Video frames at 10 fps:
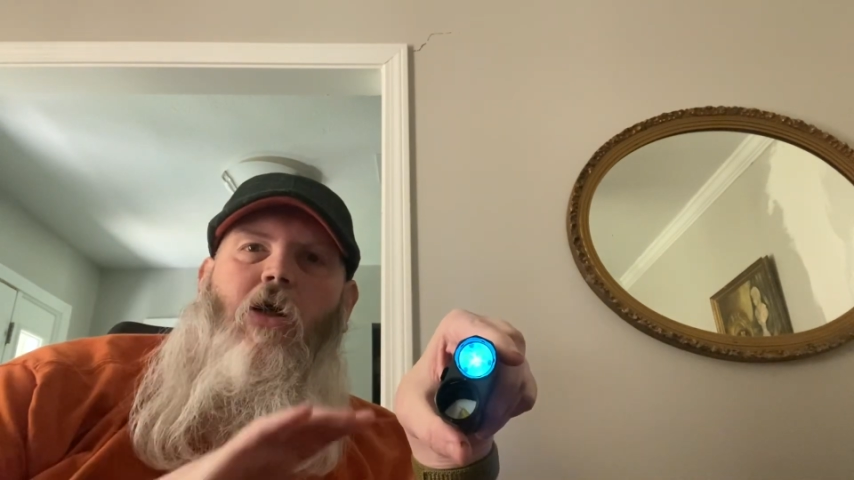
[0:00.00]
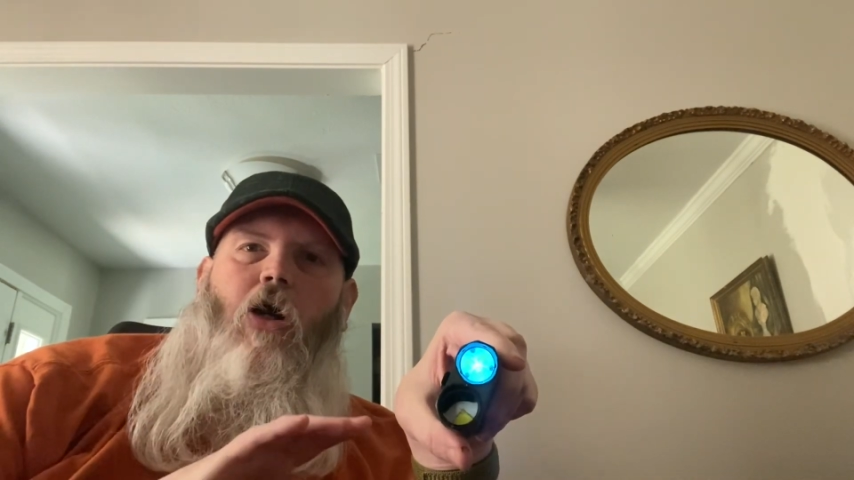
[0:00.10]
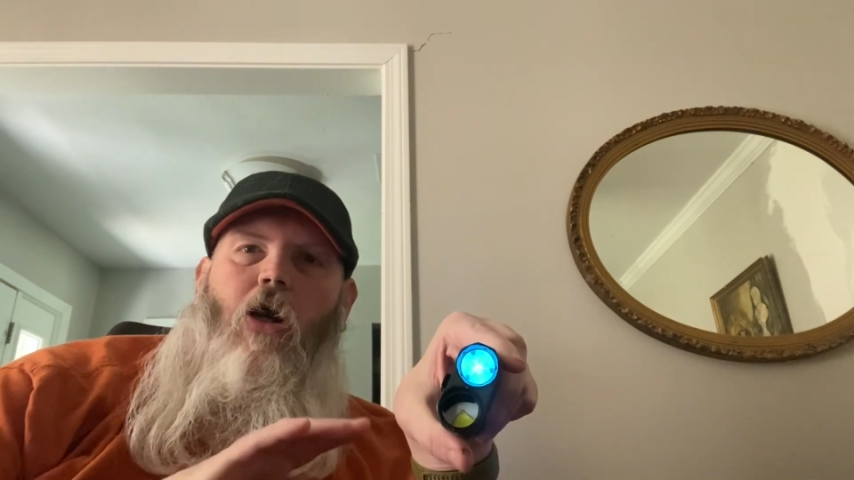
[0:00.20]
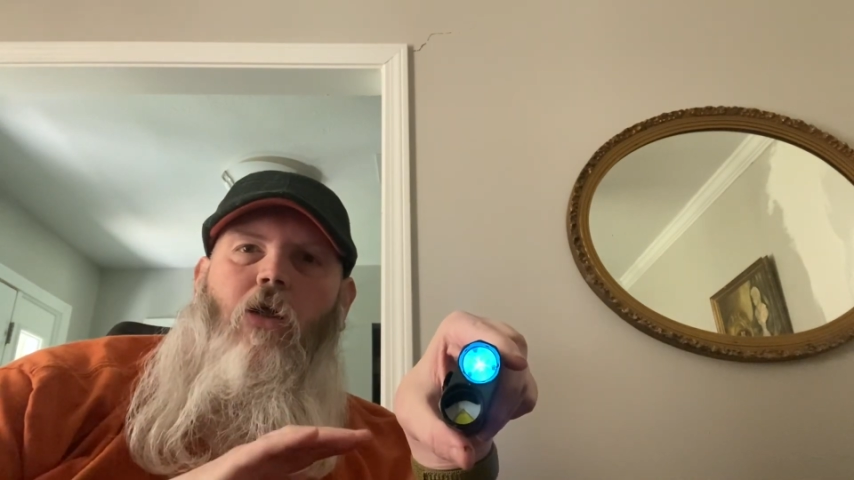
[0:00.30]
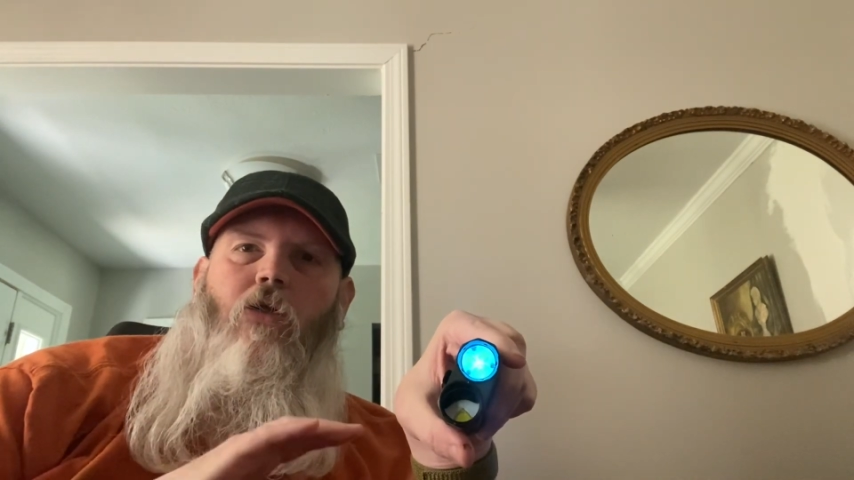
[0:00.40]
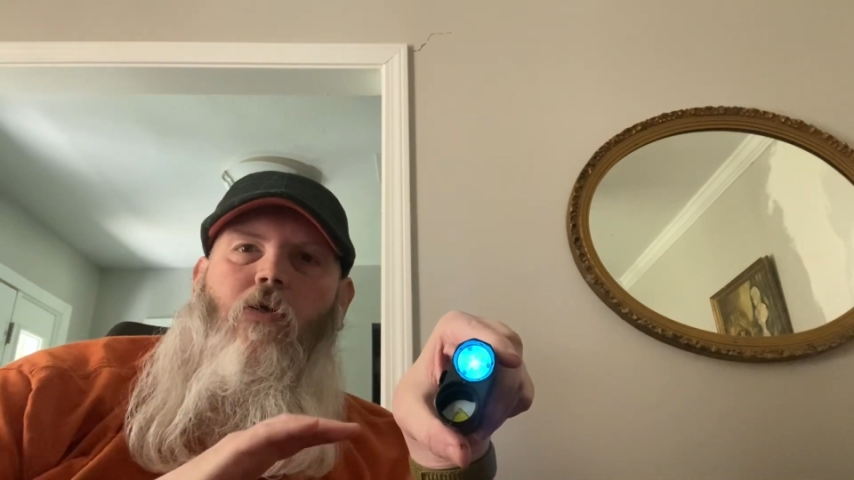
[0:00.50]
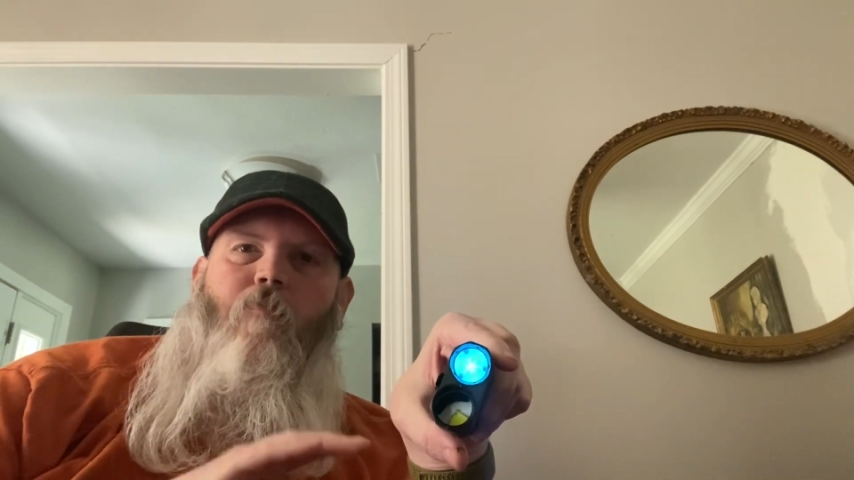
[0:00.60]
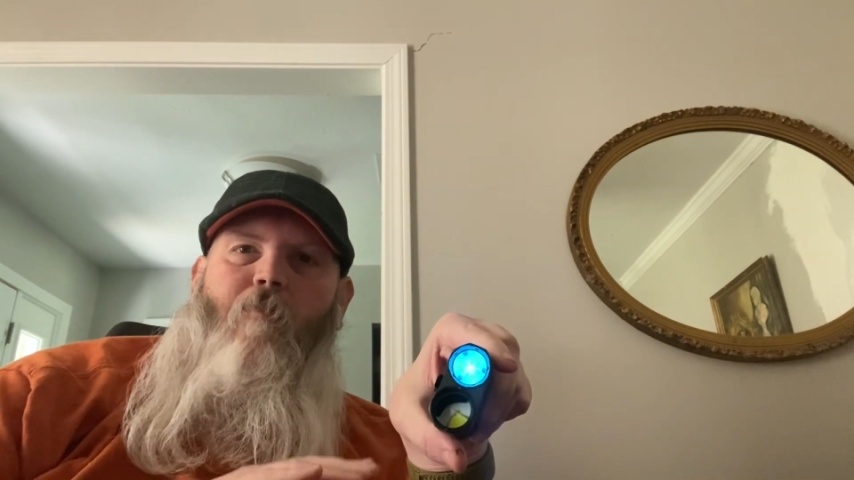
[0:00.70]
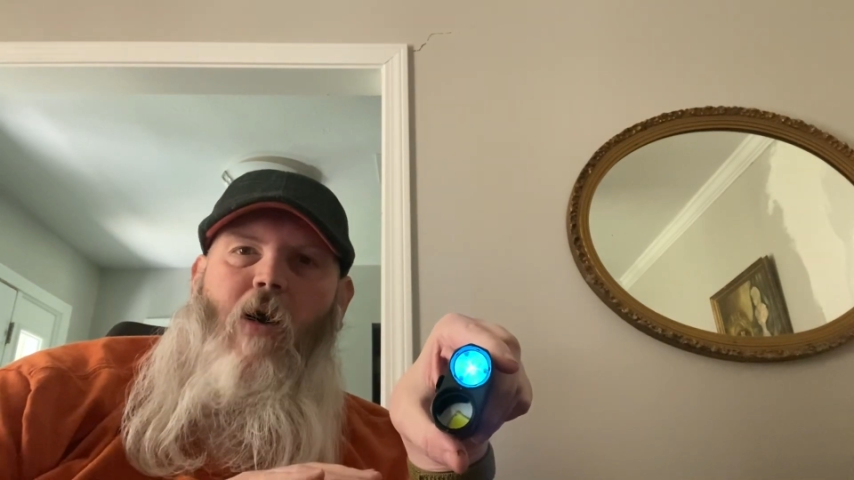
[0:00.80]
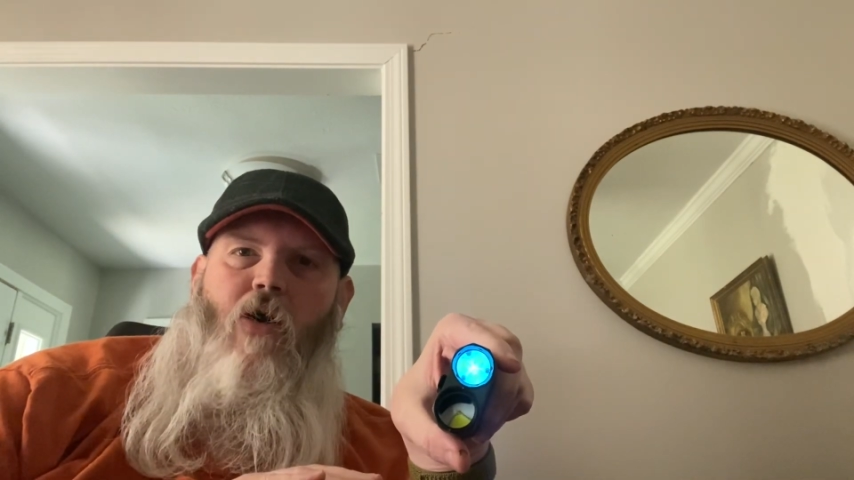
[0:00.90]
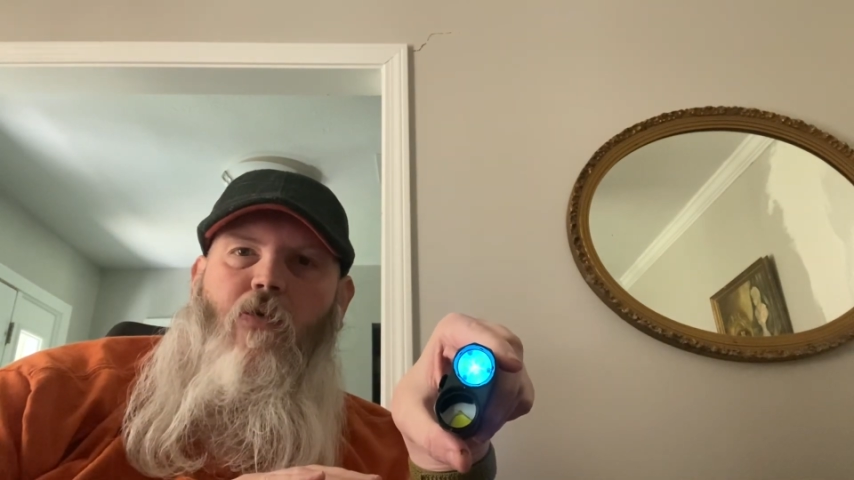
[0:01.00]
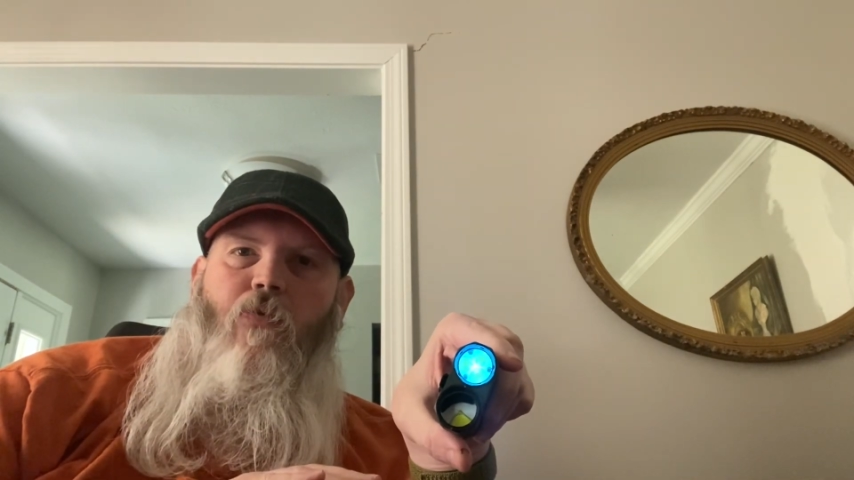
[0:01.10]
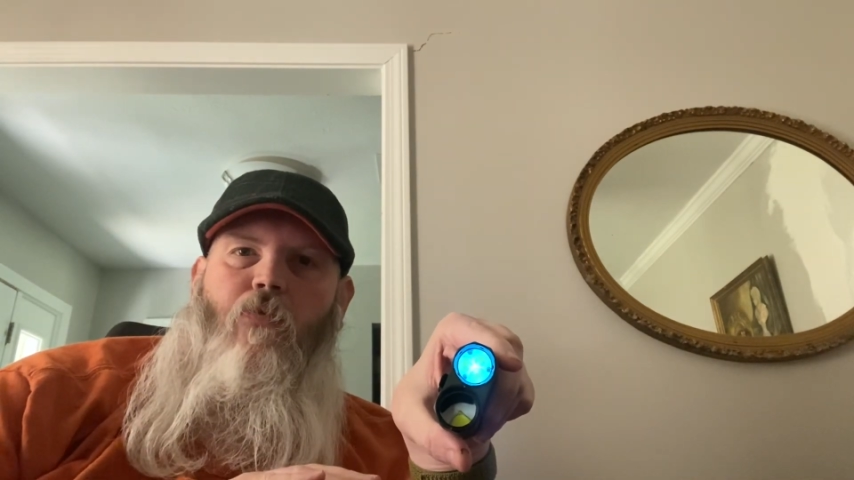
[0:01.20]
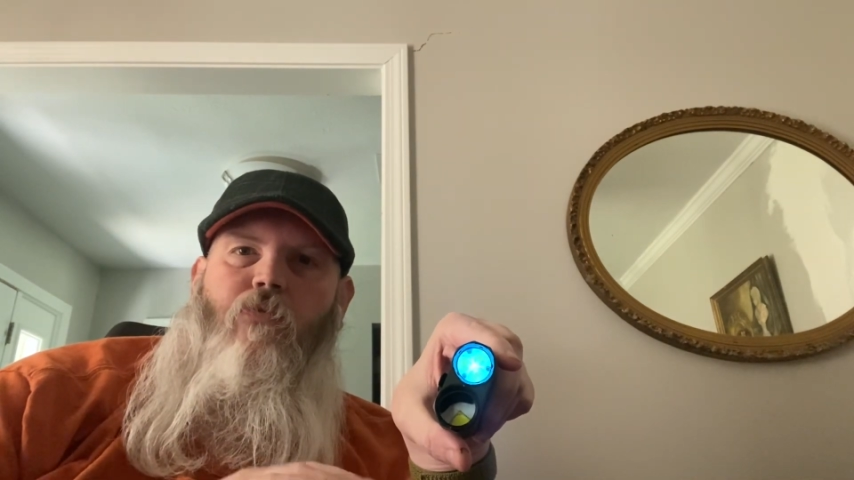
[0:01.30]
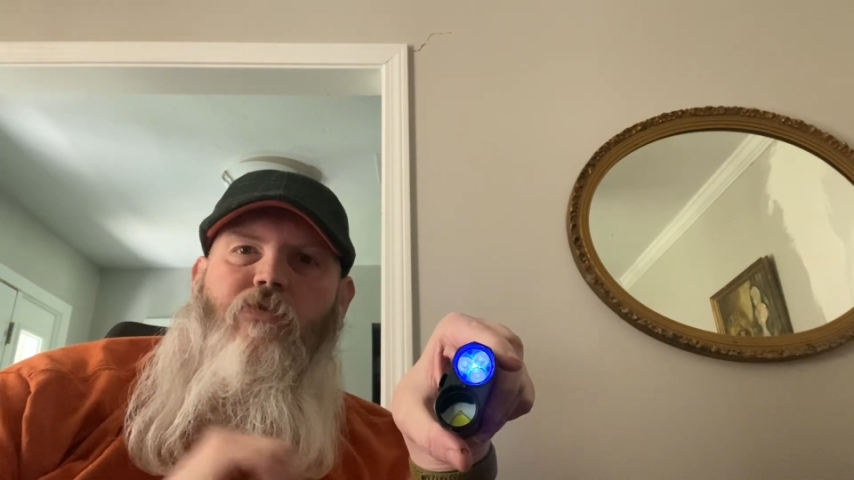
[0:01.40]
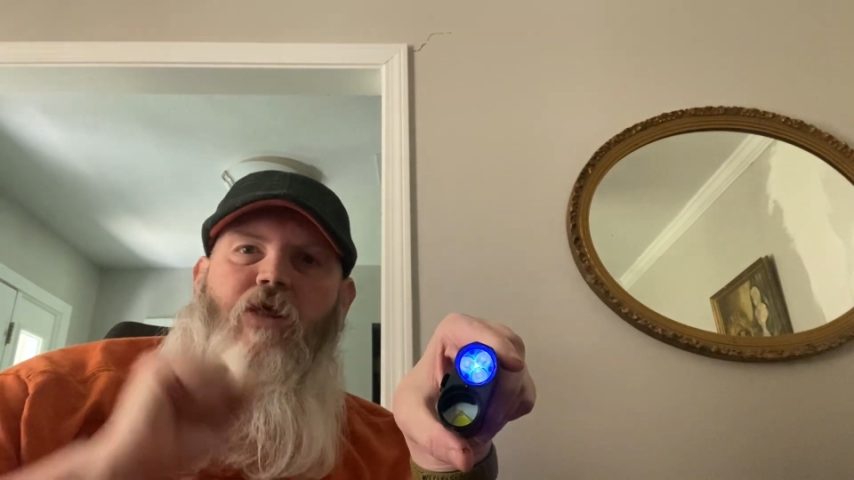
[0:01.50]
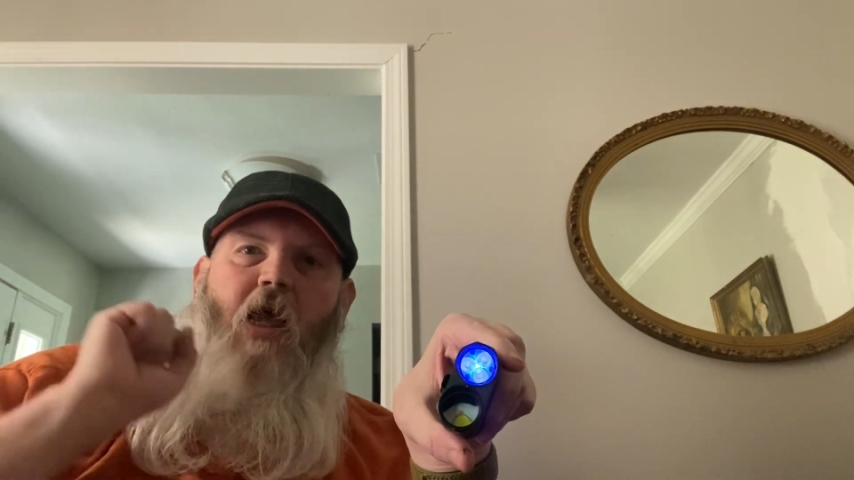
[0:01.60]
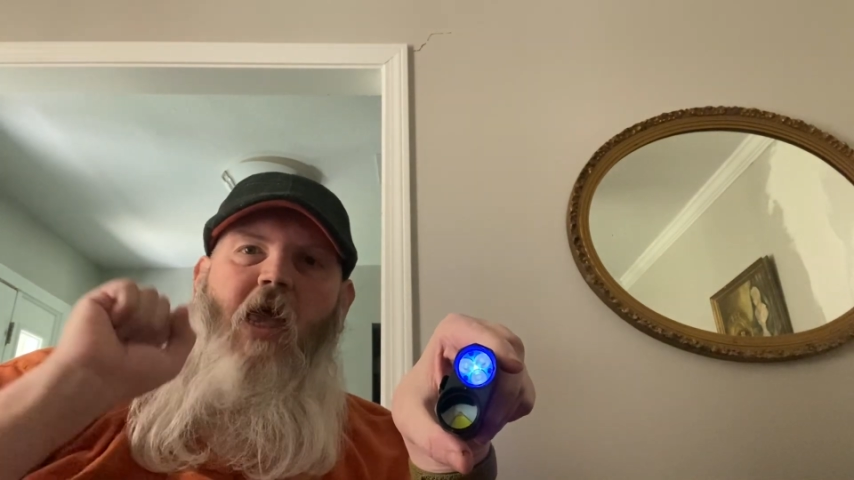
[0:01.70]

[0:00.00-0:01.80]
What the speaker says: color modes,